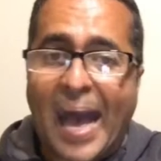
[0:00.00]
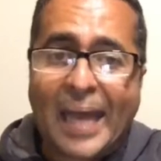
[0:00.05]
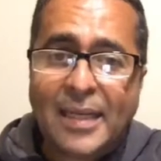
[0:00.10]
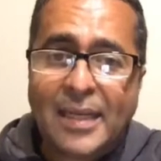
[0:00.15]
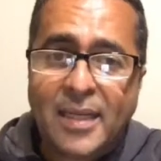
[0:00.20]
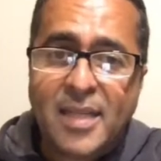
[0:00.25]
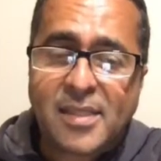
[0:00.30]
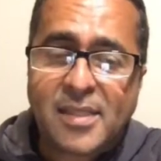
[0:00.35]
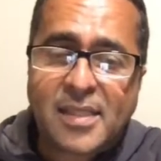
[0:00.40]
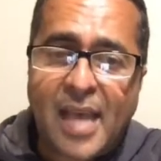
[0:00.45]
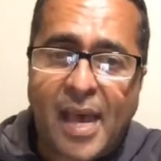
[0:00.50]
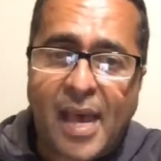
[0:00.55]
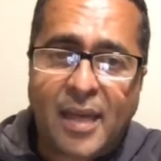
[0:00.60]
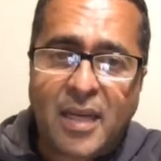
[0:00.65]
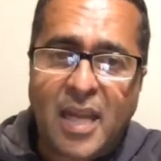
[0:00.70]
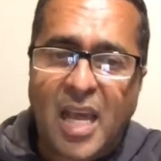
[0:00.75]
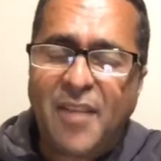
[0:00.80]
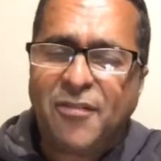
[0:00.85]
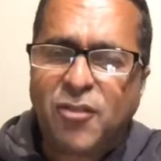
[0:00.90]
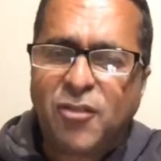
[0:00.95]
Gandhi
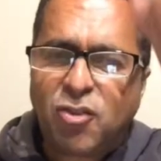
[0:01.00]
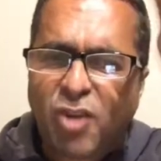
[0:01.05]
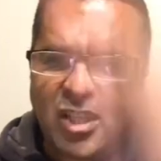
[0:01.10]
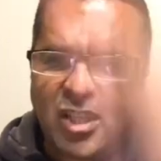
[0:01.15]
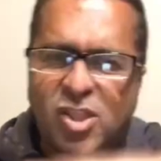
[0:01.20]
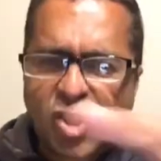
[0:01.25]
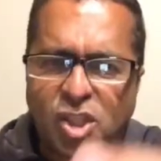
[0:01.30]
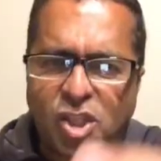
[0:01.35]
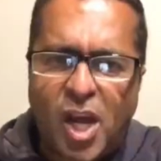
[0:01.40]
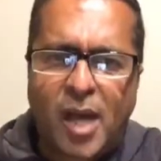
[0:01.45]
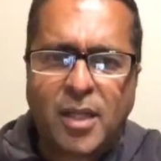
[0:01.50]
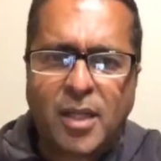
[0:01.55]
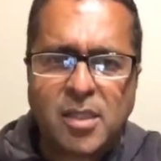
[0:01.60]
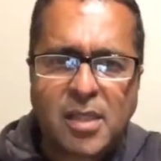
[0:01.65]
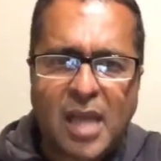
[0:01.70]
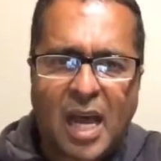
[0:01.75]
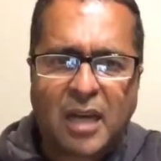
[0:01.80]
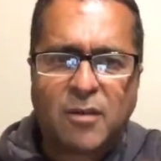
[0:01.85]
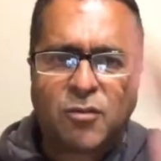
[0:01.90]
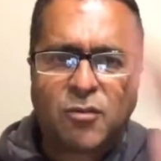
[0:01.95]
said, if
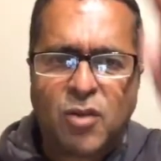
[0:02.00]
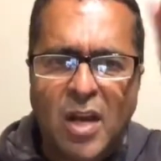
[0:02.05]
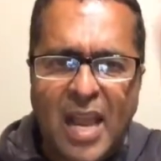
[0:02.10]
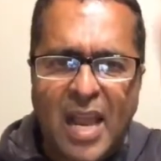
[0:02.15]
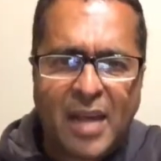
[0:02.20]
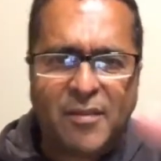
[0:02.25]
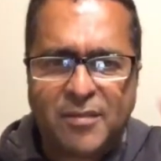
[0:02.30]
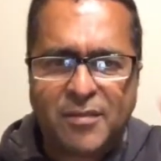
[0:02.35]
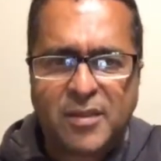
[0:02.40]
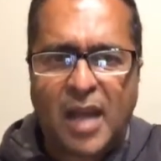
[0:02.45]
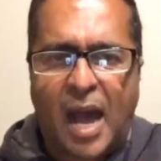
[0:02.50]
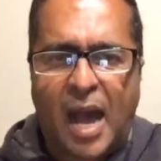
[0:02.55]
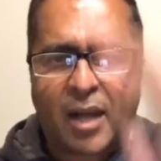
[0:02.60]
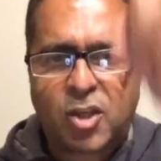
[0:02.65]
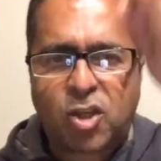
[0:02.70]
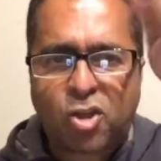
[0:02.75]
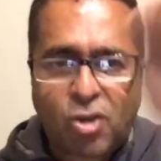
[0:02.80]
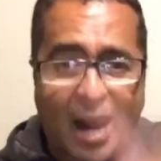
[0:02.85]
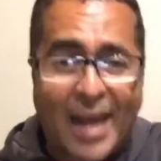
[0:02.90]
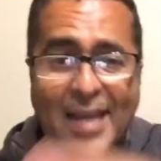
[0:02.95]
Christians had lived
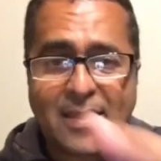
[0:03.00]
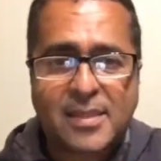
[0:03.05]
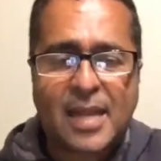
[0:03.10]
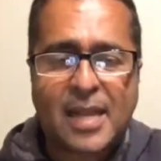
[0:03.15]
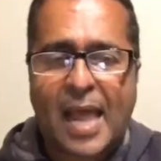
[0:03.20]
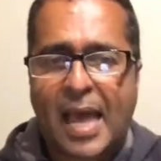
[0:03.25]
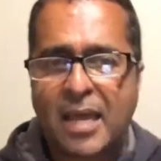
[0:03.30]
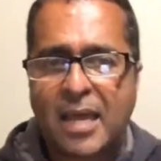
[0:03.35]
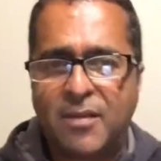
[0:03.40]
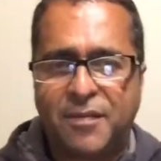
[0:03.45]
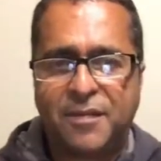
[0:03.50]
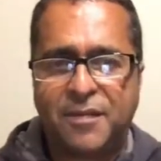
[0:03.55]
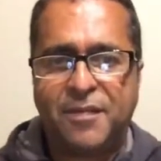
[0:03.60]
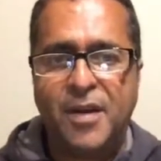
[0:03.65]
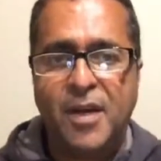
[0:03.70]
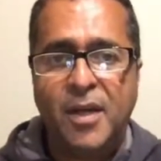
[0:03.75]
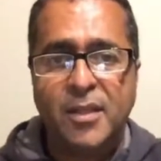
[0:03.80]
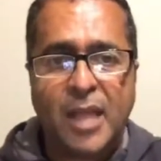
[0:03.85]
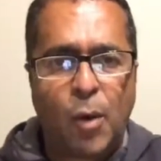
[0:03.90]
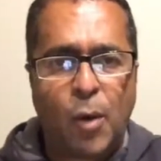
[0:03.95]
a Christ
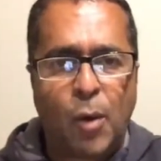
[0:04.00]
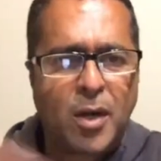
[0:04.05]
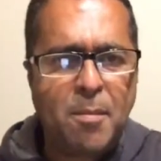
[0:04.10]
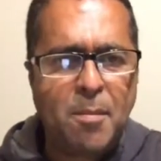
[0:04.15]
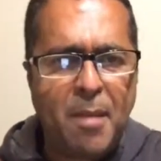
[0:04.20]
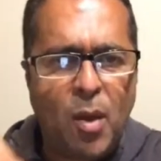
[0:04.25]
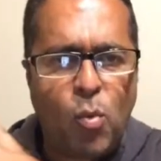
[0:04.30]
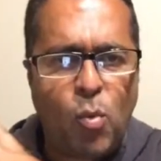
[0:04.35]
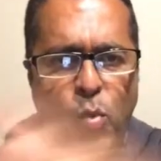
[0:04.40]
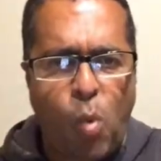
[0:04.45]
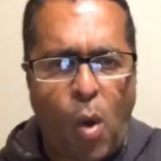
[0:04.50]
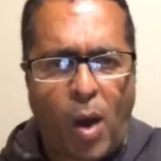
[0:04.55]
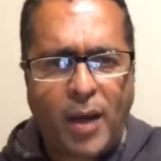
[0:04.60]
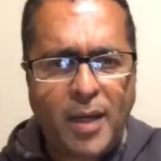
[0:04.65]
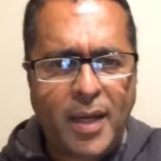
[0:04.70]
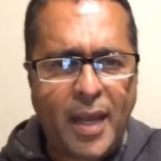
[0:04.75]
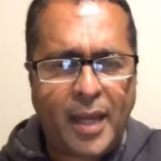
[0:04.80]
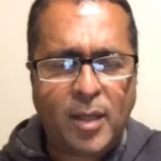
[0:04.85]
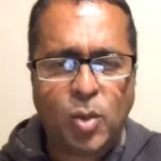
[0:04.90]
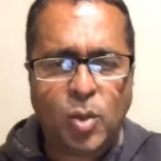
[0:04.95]
life, there wouldn't be
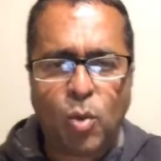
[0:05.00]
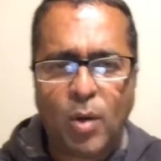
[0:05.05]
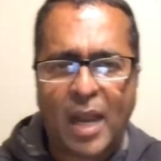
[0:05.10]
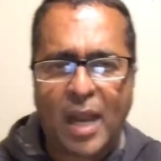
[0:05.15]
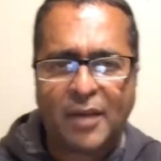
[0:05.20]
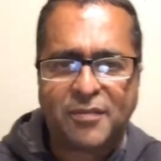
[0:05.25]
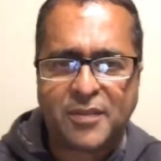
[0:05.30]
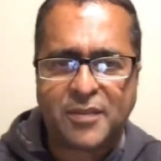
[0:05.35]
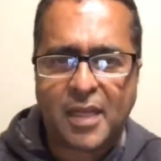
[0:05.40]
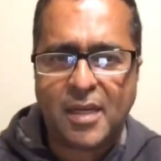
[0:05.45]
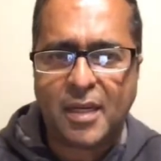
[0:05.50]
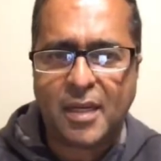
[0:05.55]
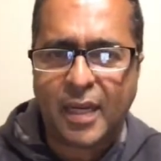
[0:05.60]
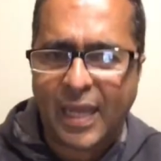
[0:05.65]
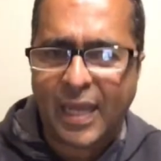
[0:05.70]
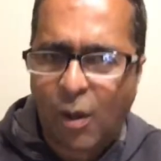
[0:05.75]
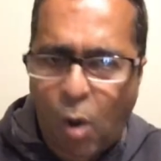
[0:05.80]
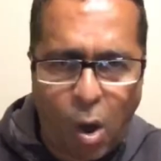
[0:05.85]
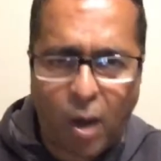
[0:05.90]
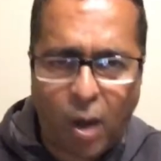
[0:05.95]
one Hindu left
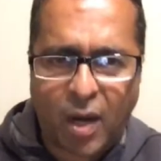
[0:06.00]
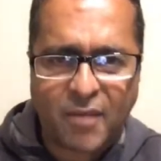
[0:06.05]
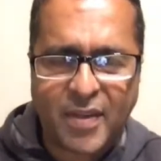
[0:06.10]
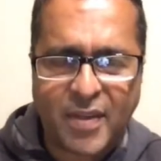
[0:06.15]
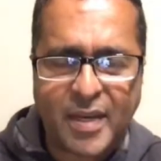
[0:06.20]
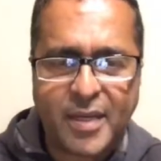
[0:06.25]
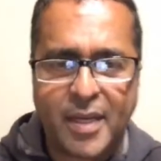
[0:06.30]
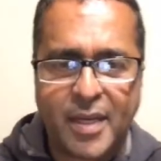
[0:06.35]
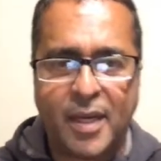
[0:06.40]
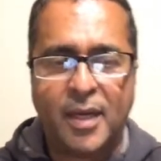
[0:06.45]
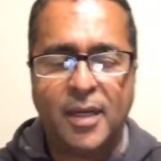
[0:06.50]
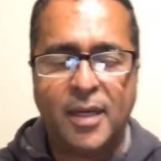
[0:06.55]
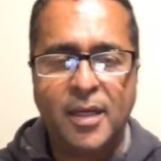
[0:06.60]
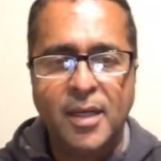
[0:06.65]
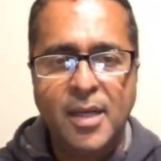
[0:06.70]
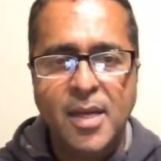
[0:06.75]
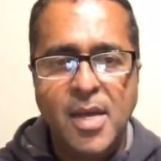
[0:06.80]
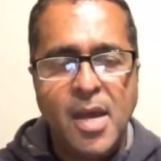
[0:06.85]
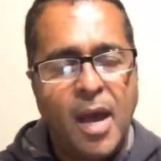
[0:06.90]
in all of India.